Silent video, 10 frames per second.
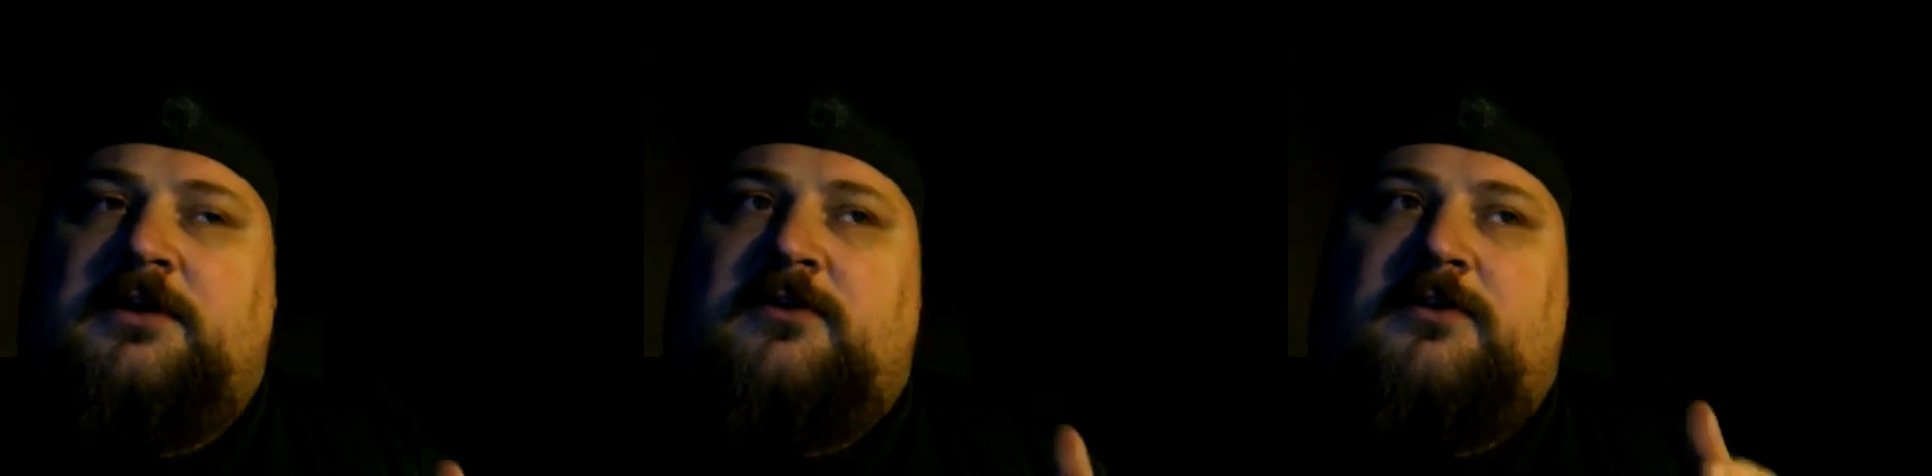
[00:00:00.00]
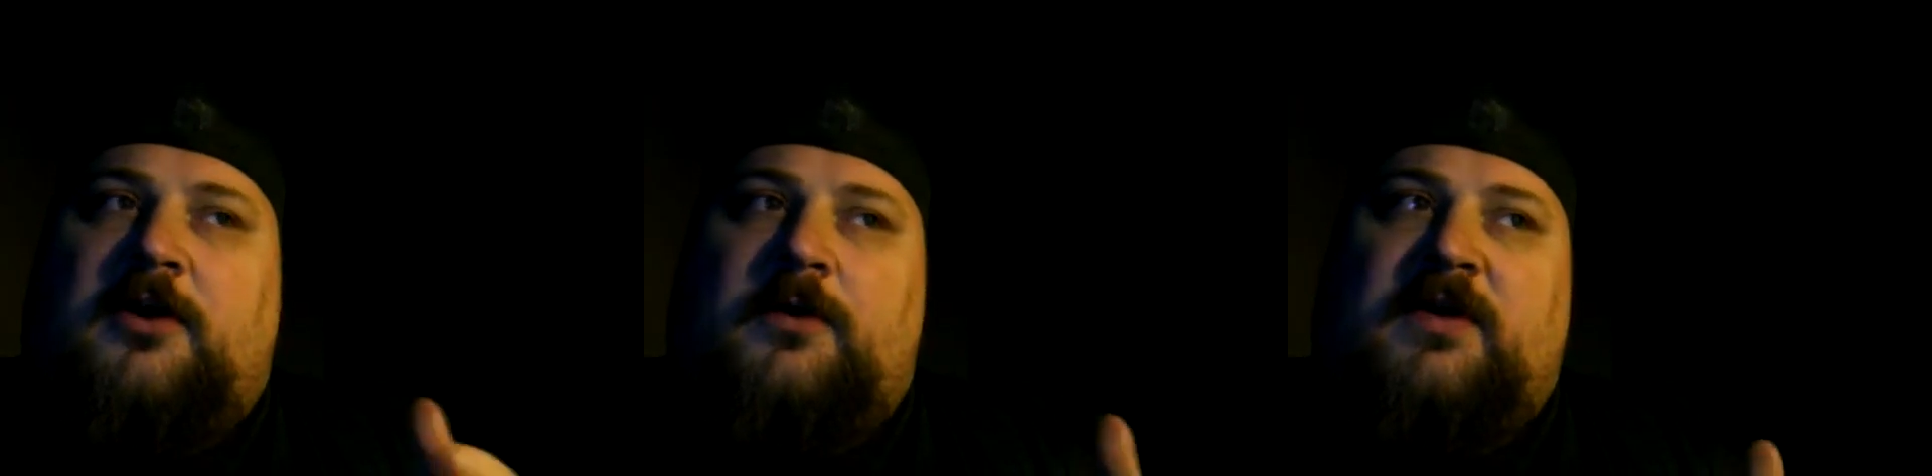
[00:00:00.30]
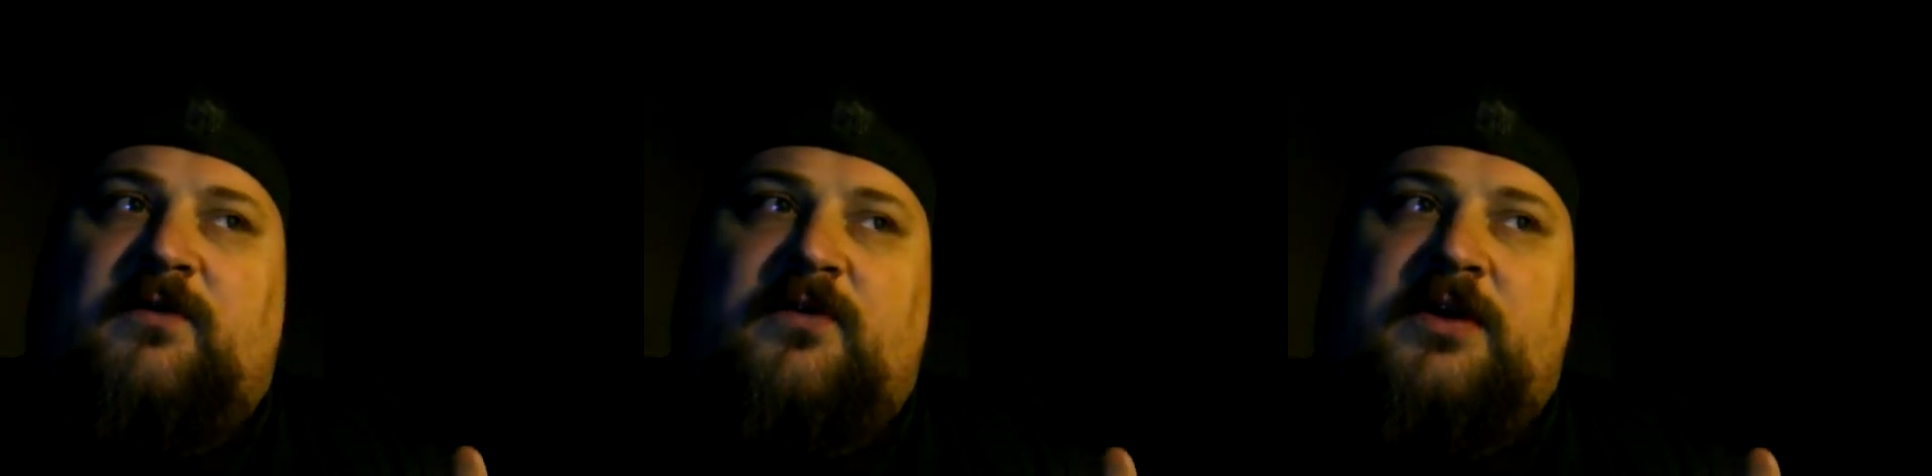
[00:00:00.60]
So
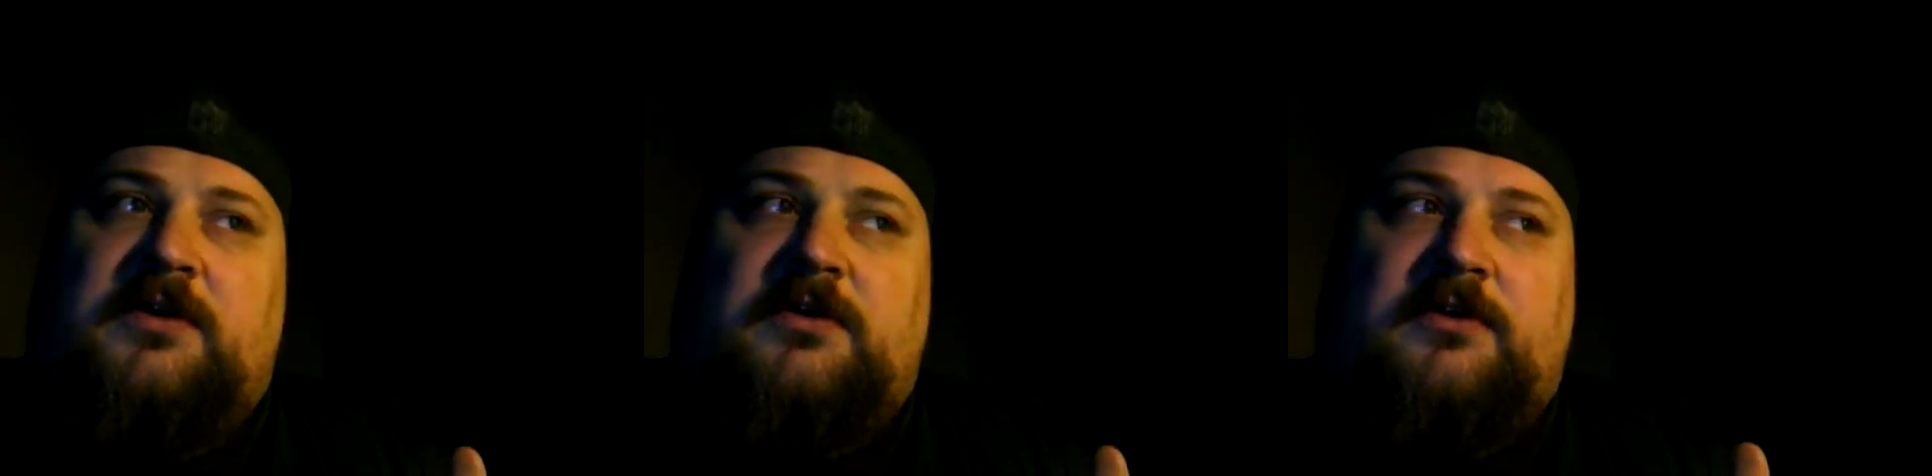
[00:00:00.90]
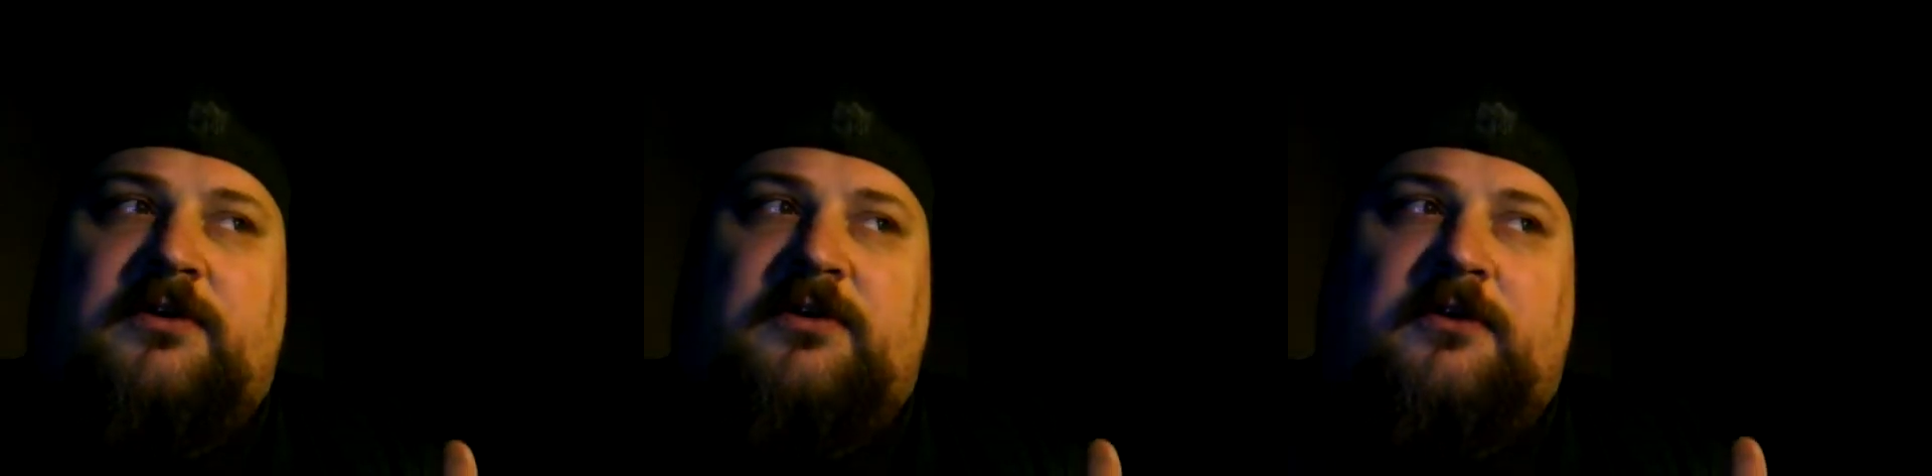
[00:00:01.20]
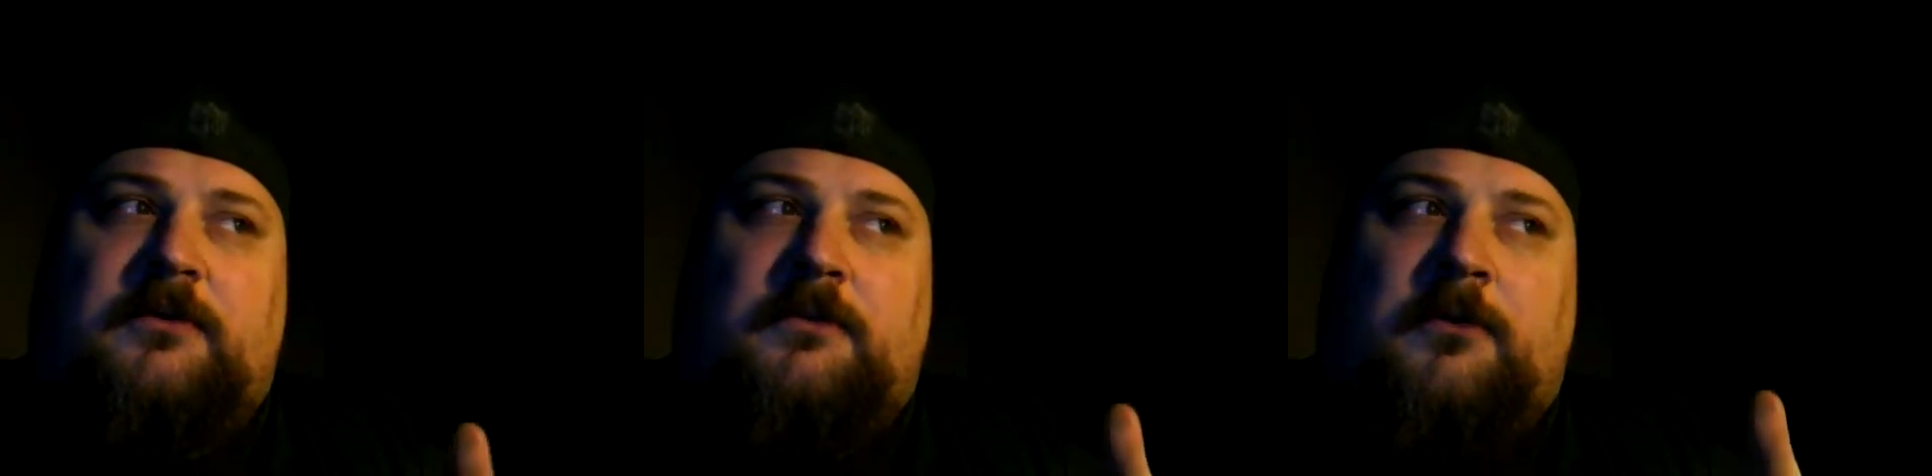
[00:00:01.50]
it feels
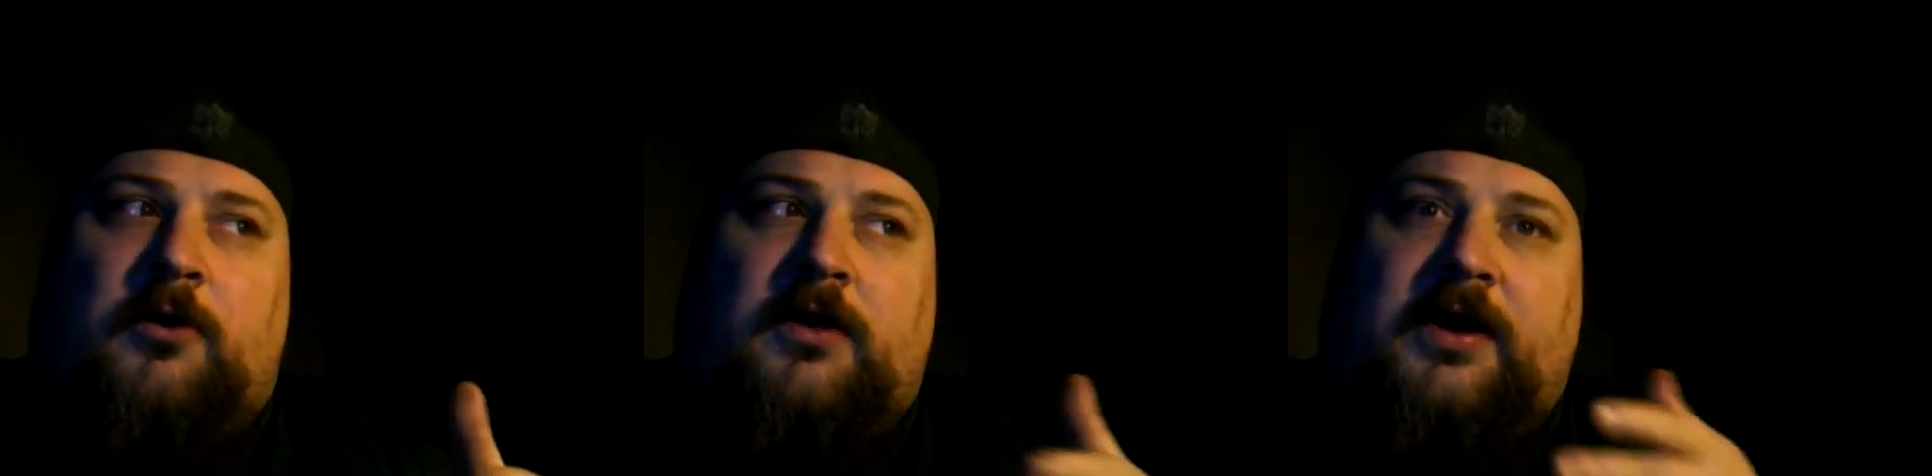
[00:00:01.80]
more